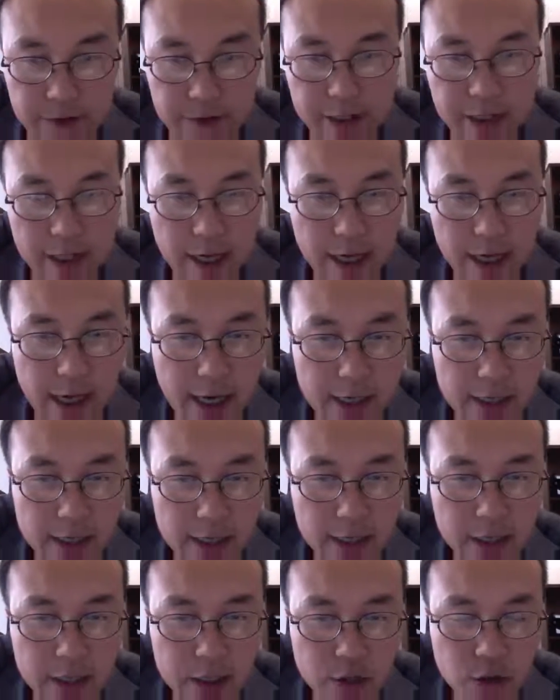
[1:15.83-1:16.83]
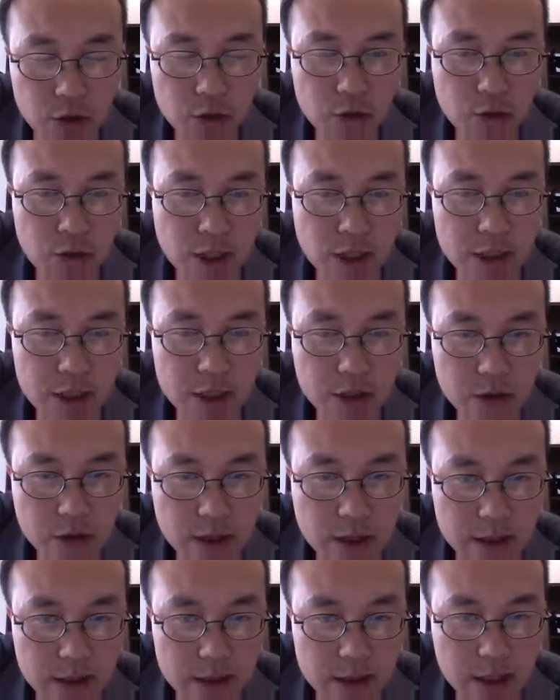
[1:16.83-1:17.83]
had two
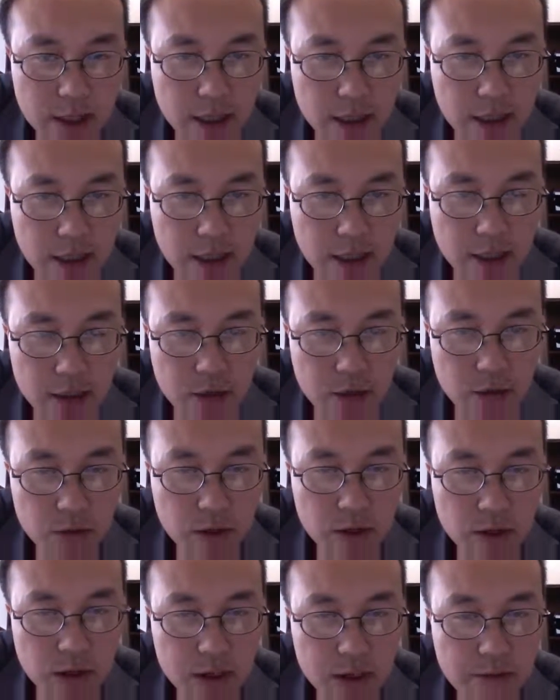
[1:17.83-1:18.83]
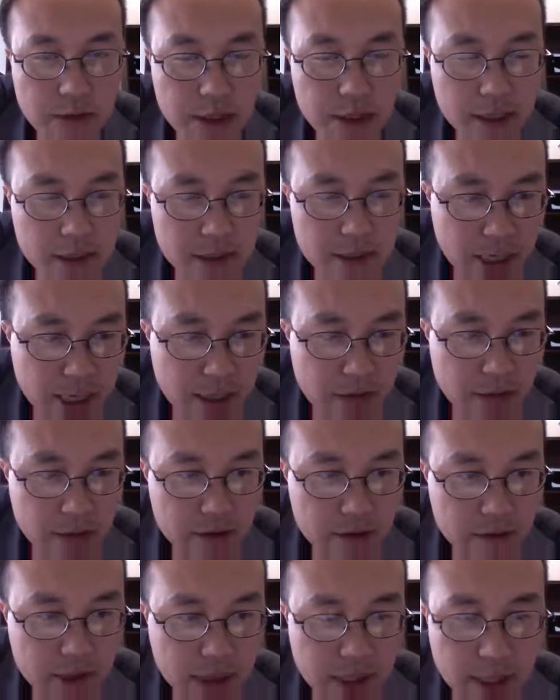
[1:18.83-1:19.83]
students doing independent study
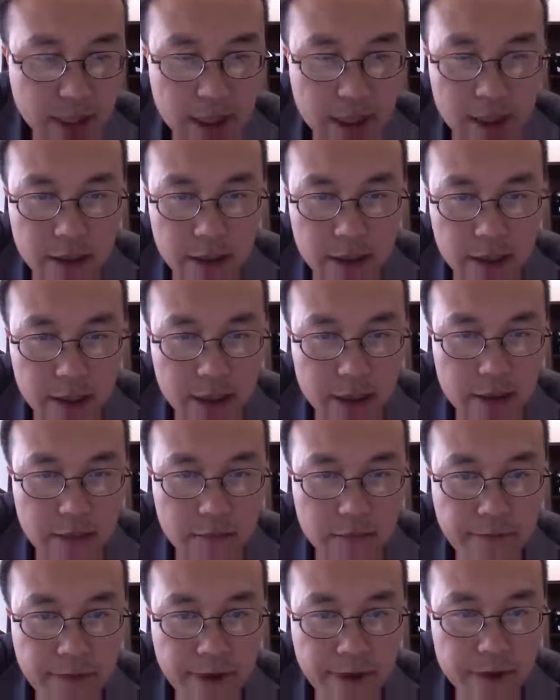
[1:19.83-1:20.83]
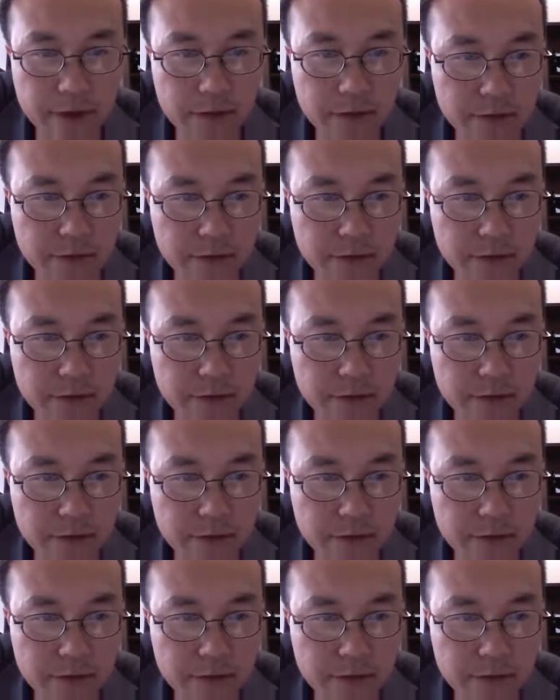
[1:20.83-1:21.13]
with me in the field of